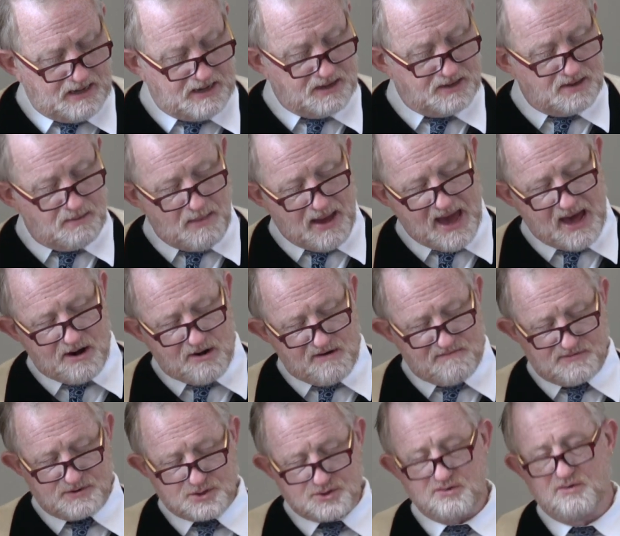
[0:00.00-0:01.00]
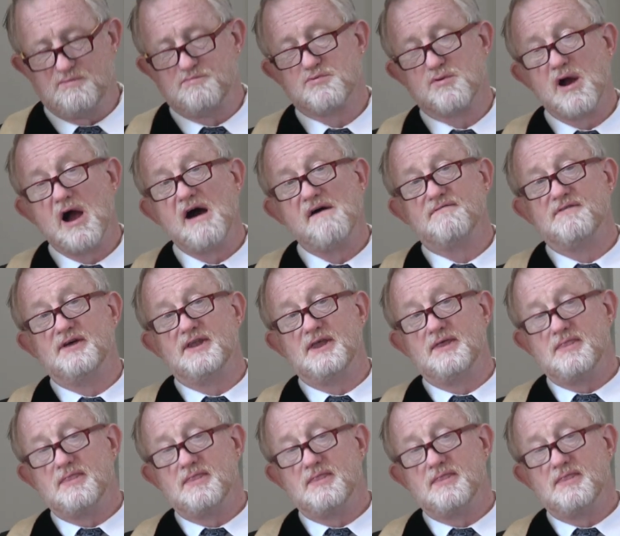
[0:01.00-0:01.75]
And in the manner of a true prophet,